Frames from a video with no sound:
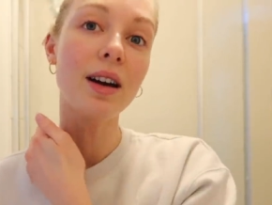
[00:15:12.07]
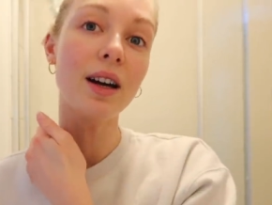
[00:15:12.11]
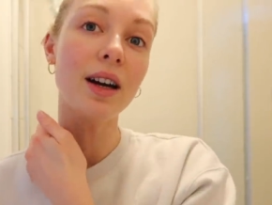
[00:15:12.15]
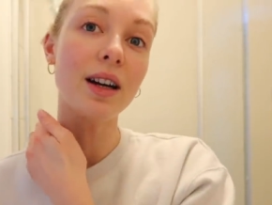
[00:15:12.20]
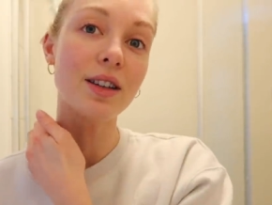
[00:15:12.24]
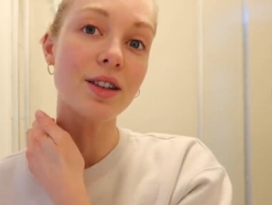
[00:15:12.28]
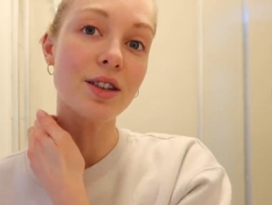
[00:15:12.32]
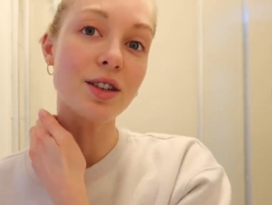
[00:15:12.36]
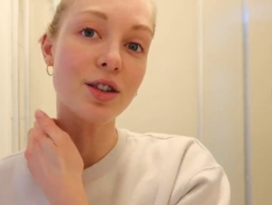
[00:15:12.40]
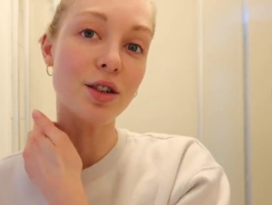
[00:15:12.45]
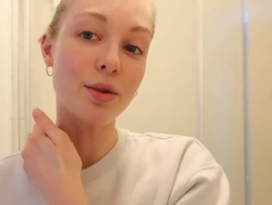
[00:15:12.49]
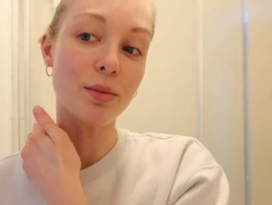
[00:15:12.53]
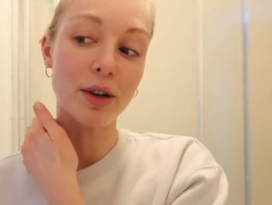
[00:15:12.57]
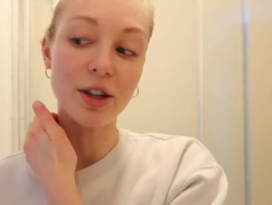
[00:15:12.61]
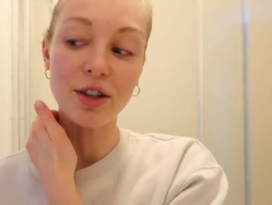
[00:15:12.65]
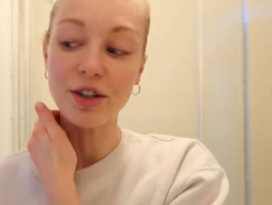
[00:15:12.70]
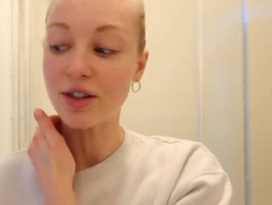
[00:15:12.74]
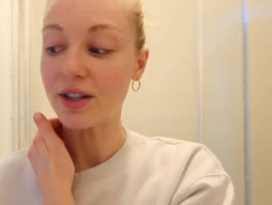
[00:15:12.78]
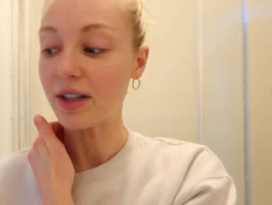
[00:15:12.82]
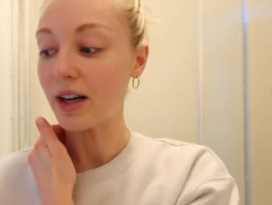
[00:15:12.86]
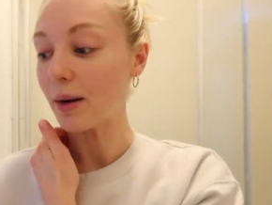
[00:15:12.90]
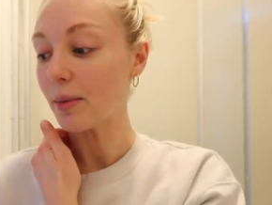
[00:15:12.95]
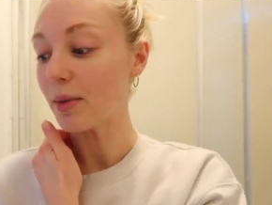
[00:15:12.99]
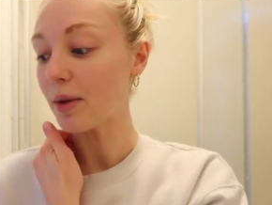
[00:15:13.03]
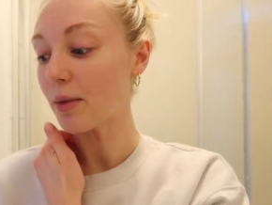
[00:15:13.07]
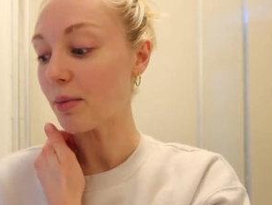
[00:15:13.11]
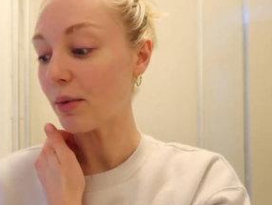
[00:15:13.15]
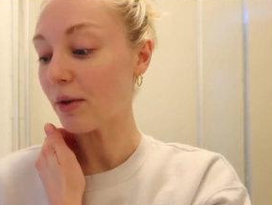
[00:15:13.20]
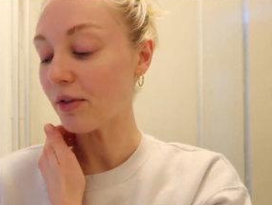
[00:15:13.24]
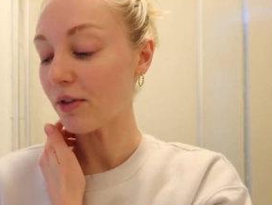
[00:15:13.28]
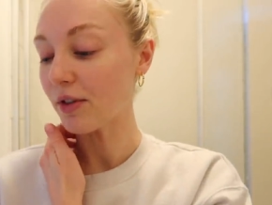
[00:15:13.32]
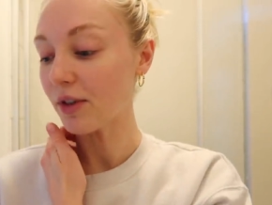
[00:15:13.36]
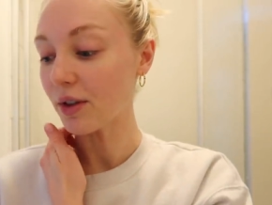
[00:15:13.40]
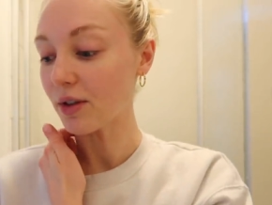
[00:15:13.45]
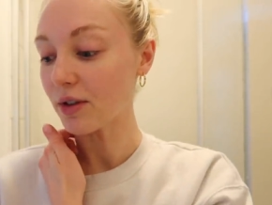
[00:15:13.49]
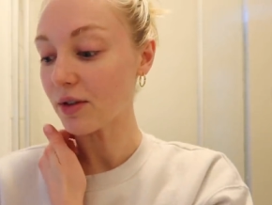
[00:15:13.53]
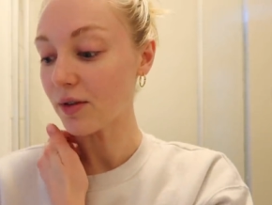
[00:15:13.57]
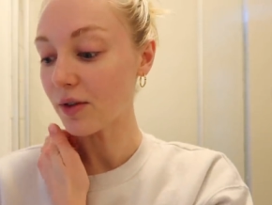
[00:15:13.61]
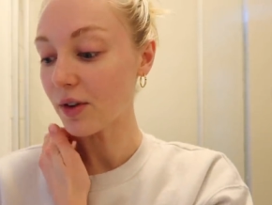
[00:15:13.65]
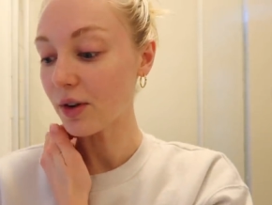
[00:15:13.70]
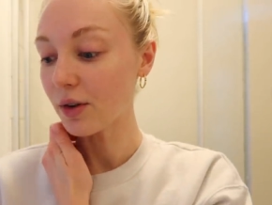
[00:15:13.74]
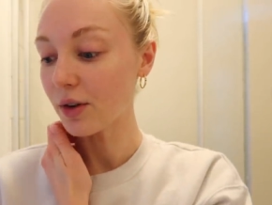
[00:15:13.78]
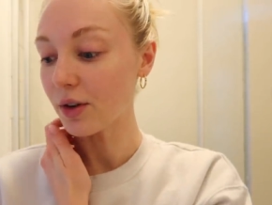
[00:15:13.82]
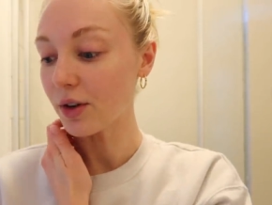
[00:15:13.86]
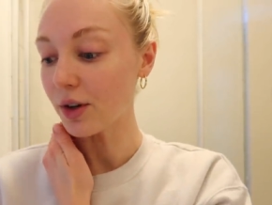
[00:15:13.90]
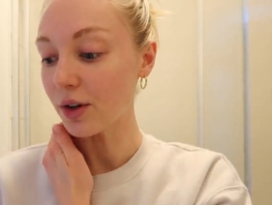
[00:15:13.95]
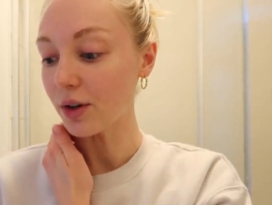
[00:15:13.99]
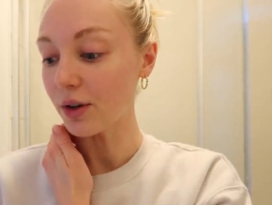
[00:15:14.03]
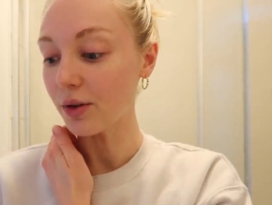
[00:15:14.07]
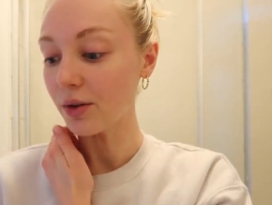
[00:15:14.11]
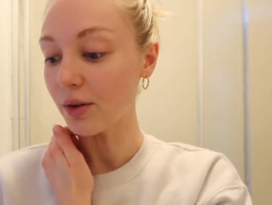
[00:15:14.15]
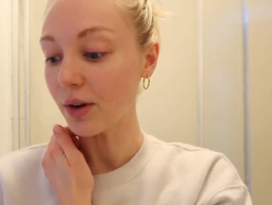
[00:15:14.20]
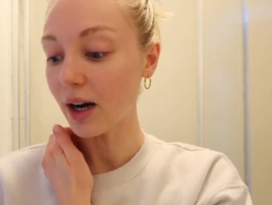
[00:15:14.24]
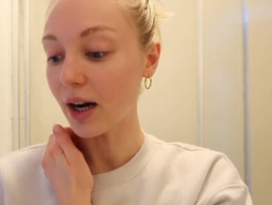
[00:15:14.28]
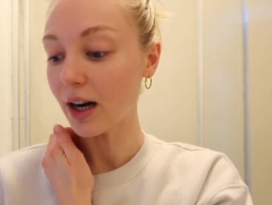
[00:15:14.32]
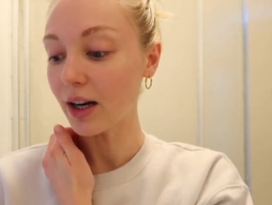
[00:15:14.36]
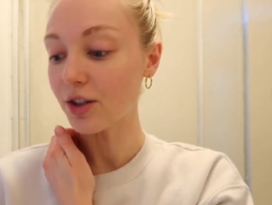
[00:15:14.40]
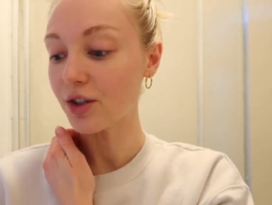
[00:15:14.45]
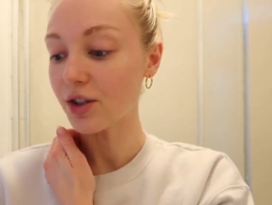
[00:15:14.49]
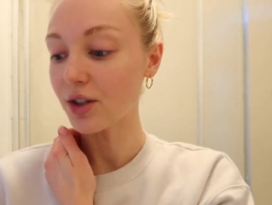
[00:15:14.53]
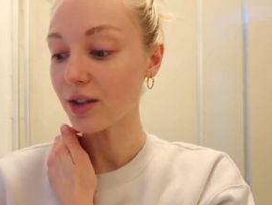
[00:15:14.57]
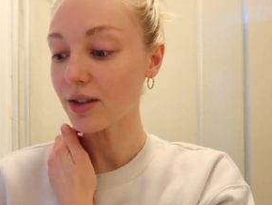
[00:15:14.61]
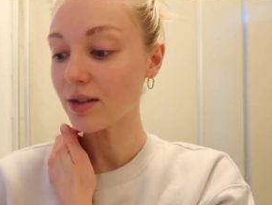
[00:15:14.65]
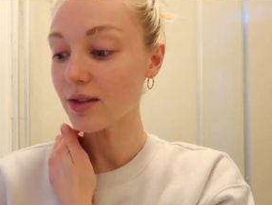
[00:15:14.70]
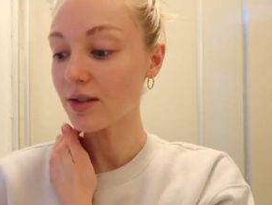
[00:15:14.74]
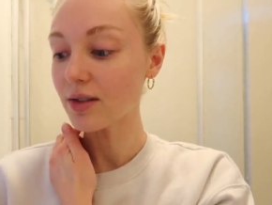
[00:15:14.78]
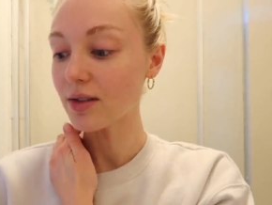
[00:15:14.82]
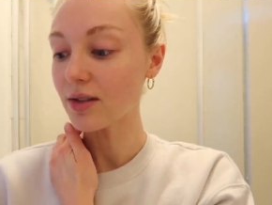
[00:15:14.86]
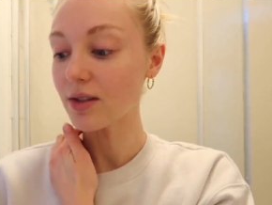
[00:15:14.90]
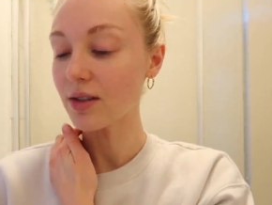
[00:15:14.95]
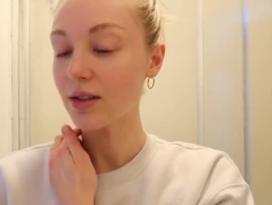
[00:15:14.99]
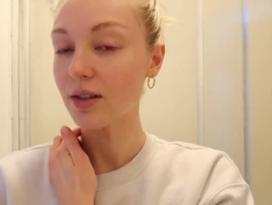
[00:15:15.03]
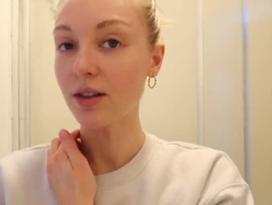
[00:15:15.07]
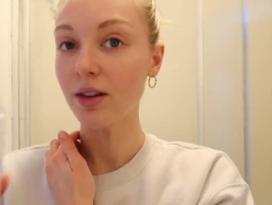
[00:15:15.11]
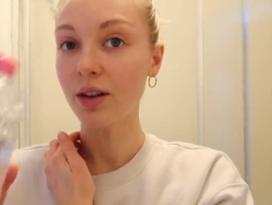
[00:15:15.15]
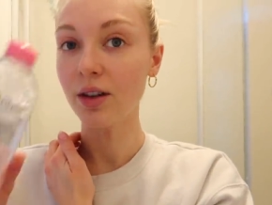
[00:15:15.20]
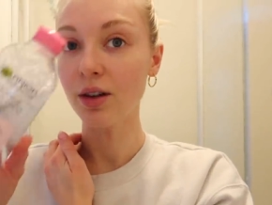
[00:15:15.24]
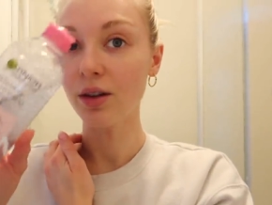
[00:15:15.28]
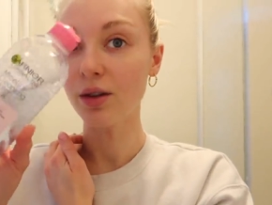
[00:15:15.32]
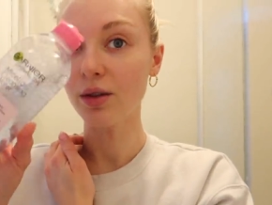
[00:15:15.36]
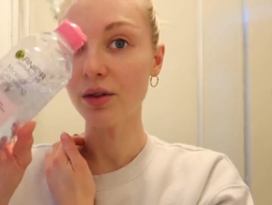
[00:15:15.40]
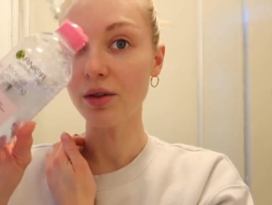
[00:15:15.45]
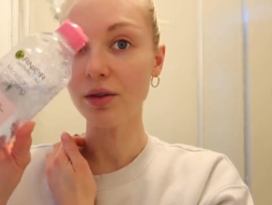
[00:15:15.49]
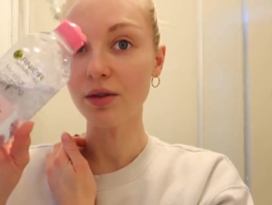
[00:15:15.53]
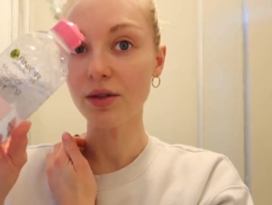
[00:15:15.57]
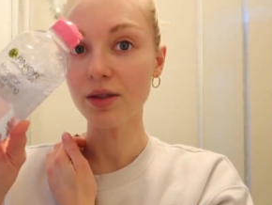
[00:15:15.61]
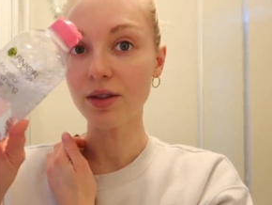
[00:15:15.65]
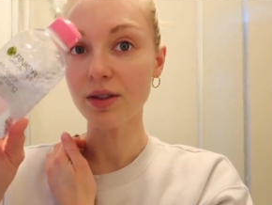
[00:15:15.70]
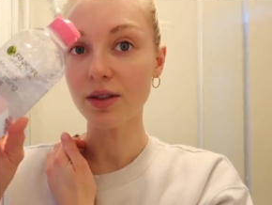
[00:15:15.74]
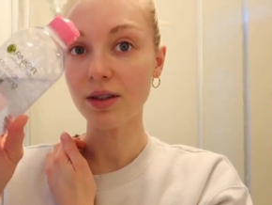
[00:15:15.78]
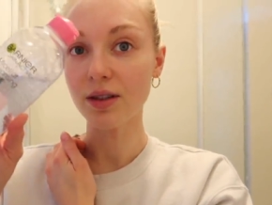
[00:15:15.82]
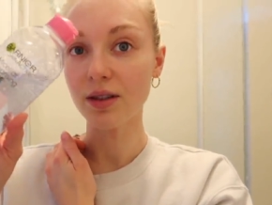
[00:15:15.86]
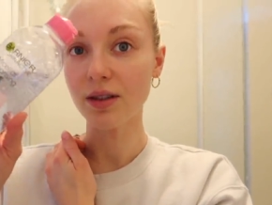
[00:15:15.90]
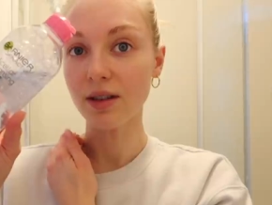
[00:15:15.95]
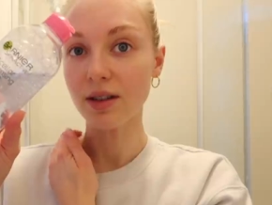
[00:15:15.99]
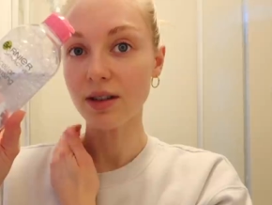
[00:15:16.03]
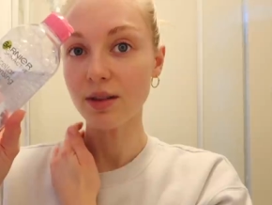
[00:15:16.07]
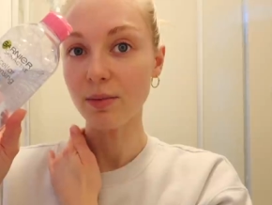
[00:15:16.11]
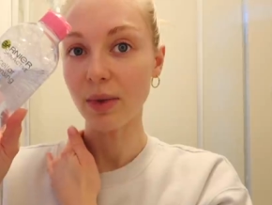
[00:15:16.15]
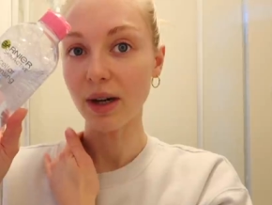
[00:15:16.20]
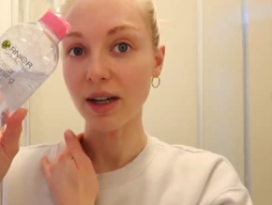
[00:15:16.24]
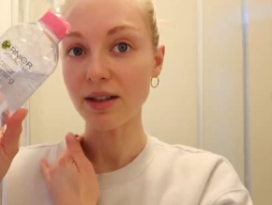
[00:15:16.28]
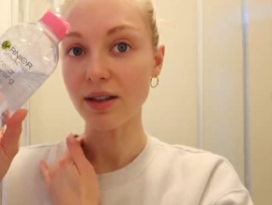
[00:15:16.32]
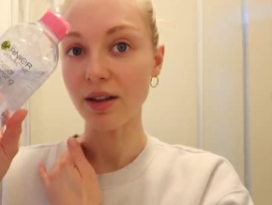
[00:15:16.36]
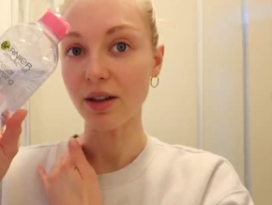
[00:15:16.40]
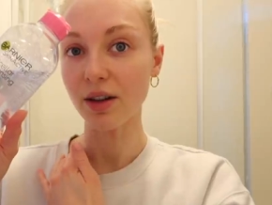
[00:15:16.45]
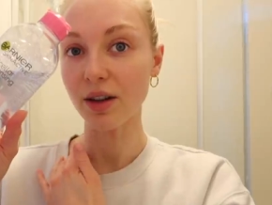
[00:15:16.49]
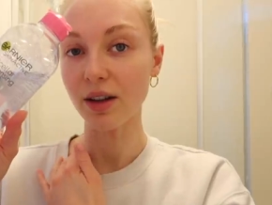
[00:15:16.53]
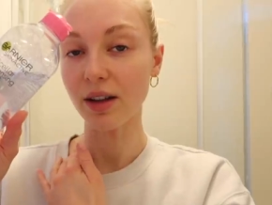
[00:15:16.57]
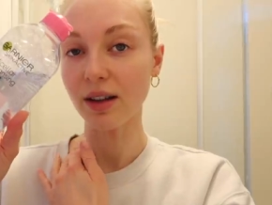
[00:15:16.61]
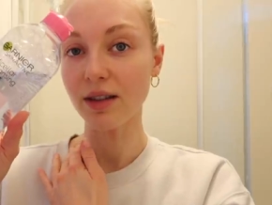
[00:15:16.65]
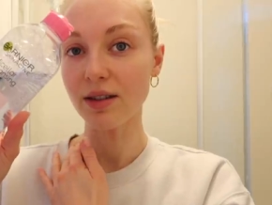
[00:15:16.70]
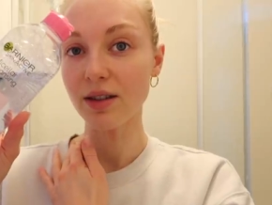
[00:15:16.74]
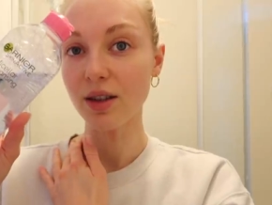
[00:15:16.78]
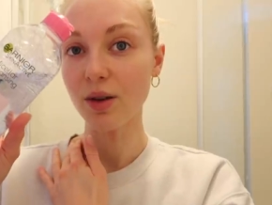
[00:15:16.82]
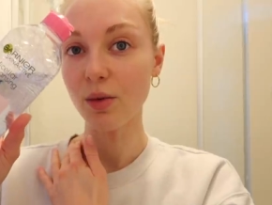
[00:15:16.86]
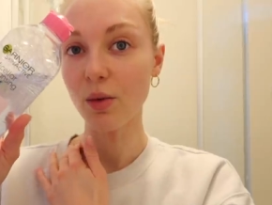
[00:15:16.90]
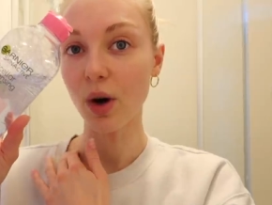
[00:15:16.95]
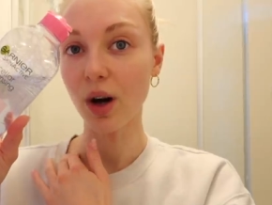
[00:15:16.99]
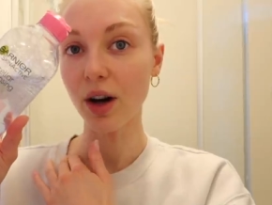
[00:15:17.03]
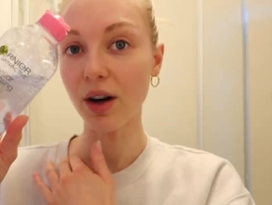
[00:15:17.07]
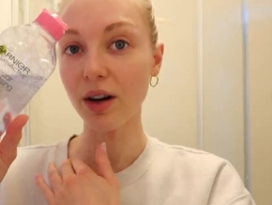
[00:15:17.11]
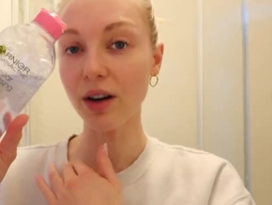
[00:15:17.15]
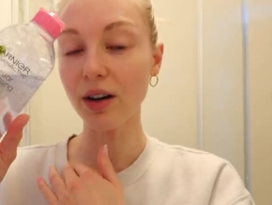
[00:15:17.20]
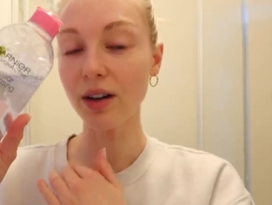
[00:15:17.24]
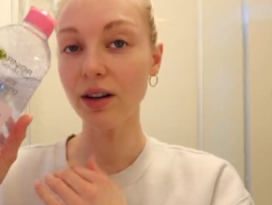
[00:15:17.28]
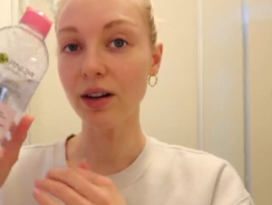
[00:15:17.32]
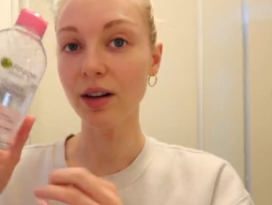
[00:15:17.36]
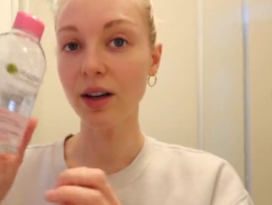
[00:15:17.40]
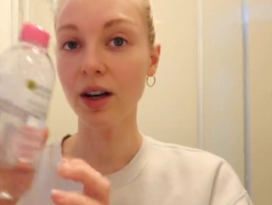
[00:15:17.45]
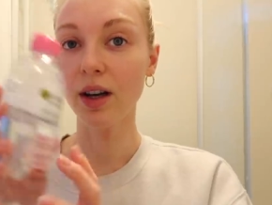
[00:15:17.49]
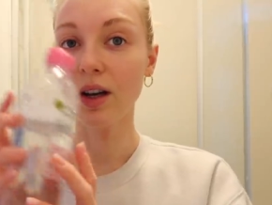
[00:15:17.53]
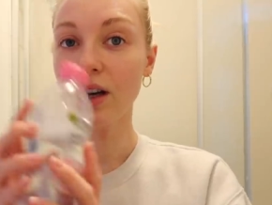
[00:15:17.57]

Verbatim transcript: into too much depth, but for those of you who are new, I just used this micellar cleansing water.